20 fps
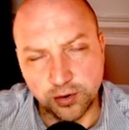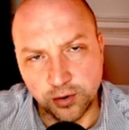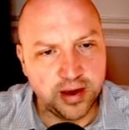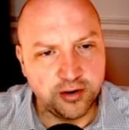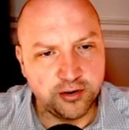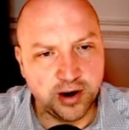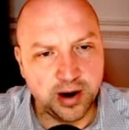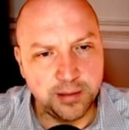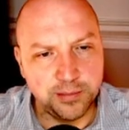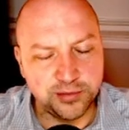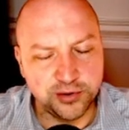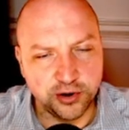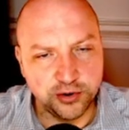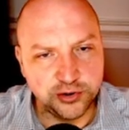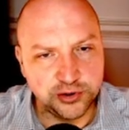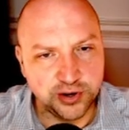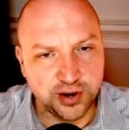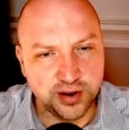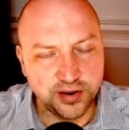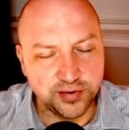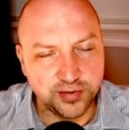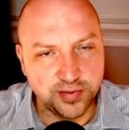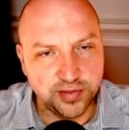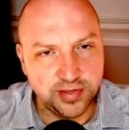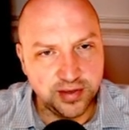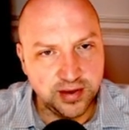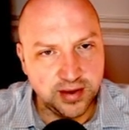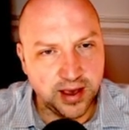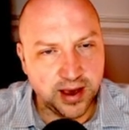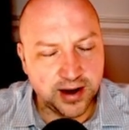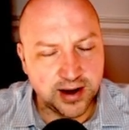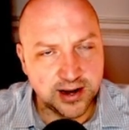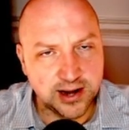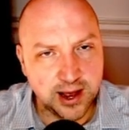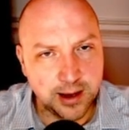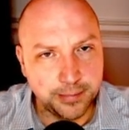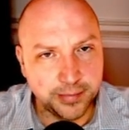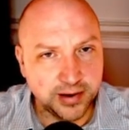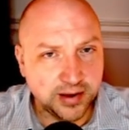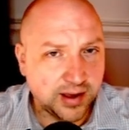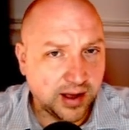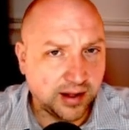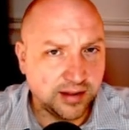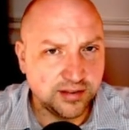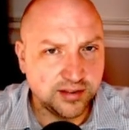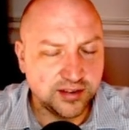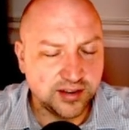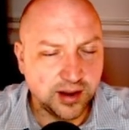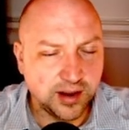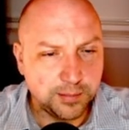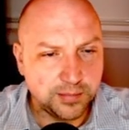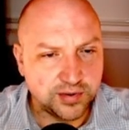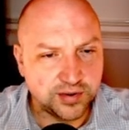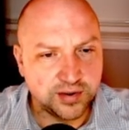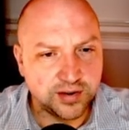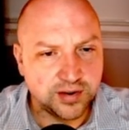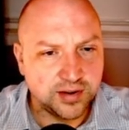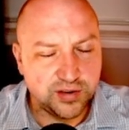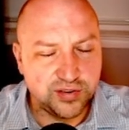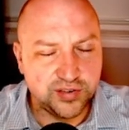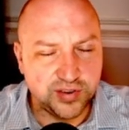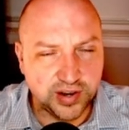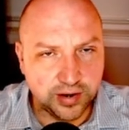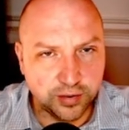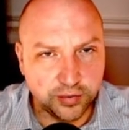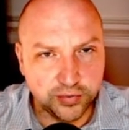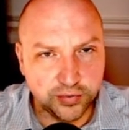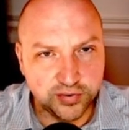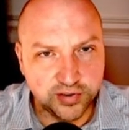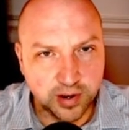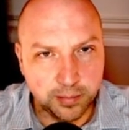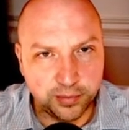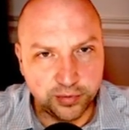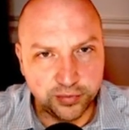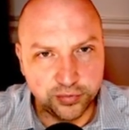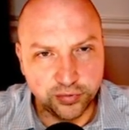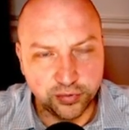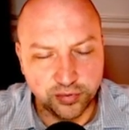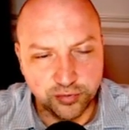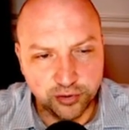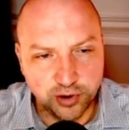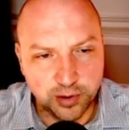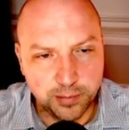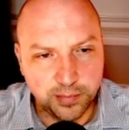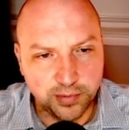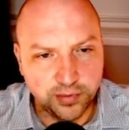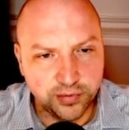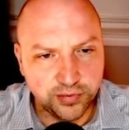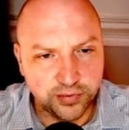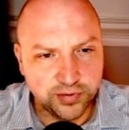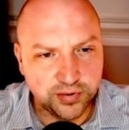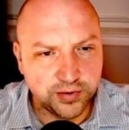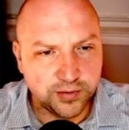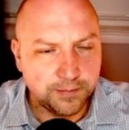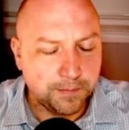N-grams are just the economic concepts, singles, doubles, and triples.